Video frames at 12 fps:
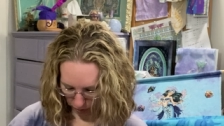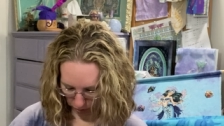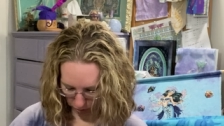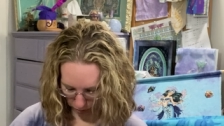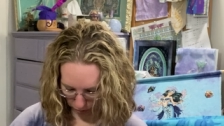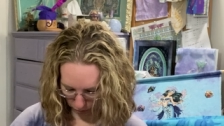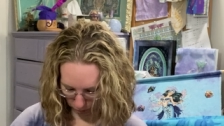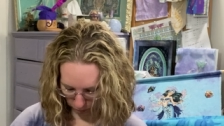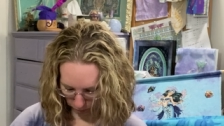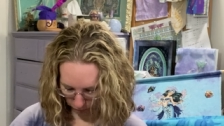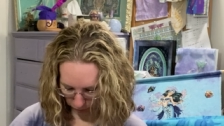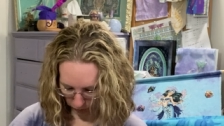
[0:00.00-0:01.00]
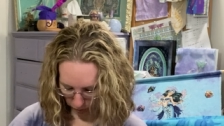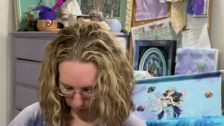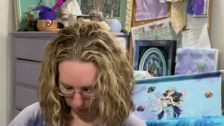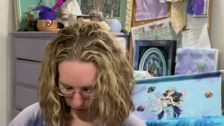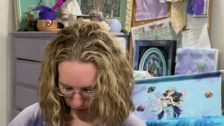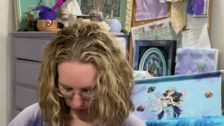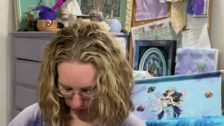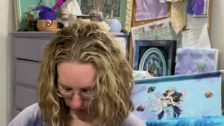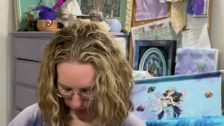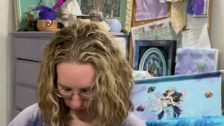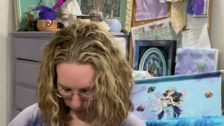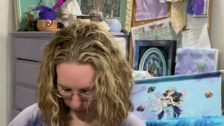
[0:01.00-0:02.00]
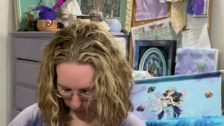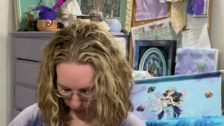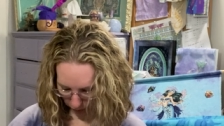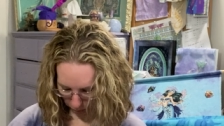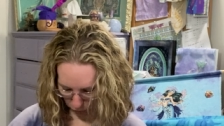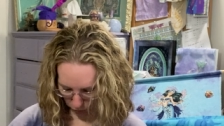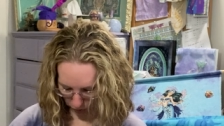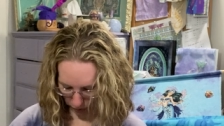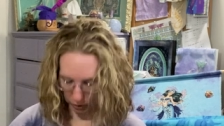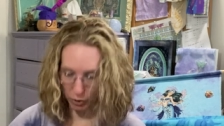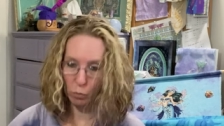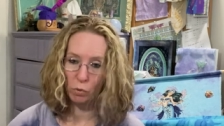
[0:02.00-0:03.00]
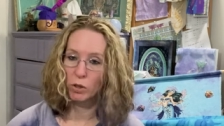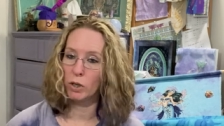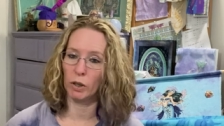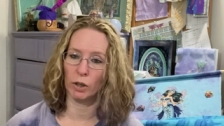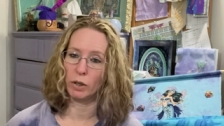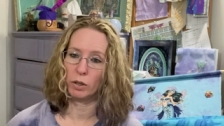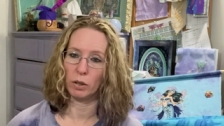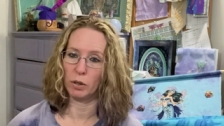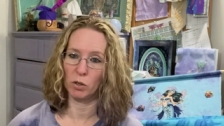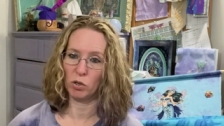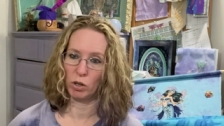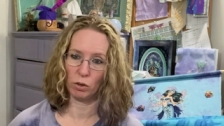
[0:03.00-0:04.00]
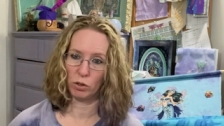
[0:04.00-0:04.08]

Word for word: So, but yeah, I definitely want to get more done. This one's not getting done this year.